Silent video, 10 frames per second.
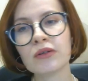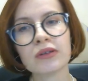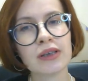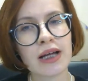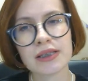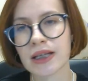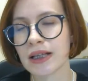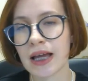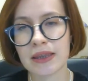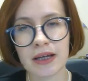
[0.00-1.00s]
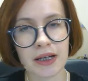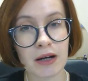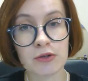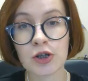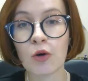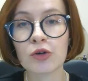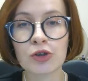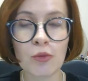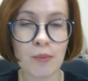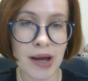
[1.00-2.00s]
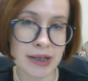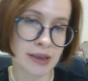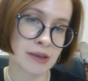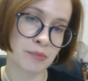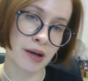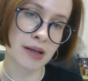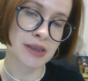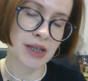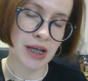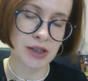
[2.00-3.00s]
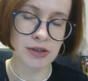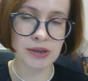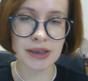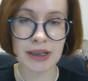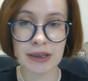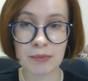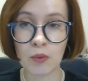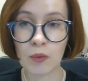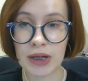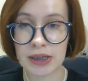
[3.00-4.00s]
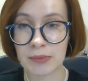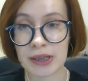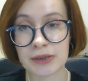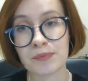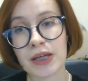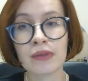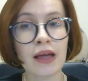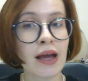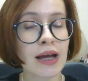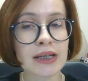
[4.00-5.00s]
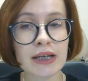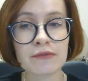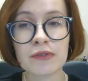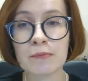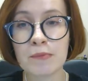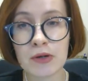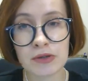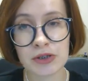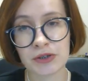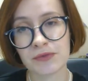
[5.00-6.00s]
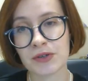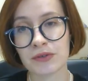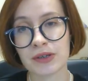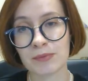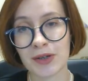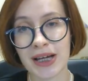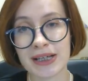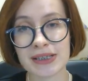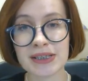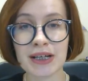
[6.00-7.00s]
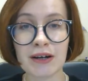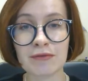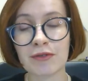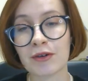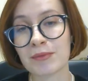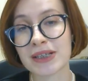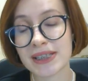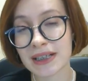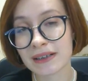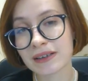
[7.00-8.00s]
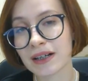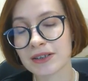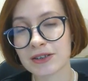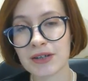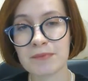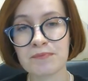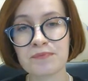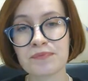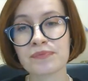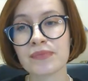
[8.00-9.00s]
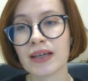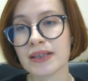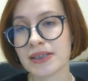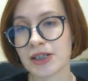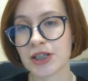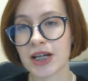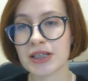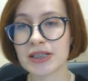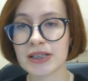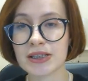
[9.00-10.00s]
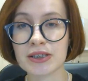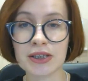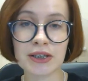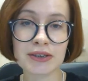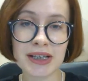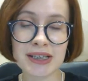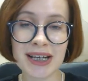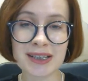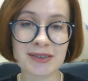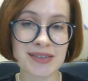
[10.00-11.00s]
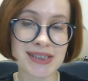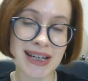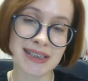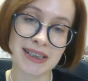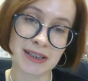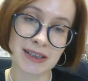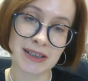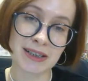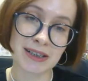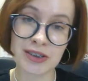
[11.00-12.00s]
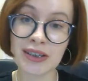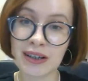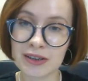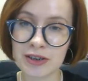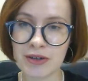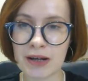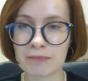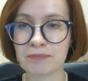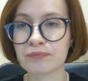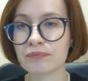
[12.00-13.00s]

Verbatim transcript: Or clients can get the account automatically by scheduling an appointment. And if most of your bookings come from a single country, in such cases, it's a good idea to set a default country.